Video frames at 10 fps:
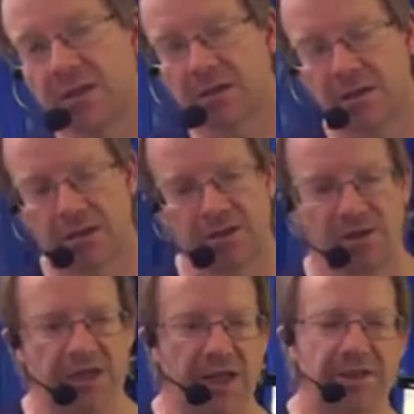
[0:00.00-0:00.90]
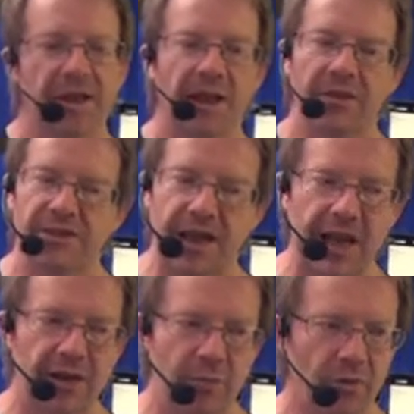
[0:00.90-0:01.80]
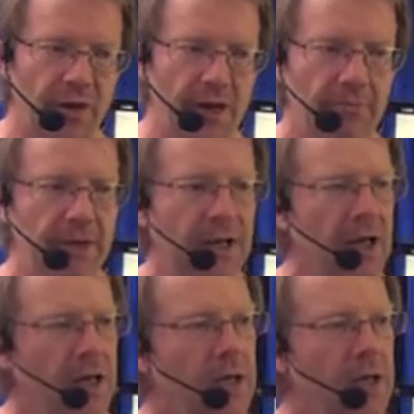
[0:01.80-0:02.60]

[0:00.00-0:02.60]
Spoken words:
is that you start to get this counterpoint happening.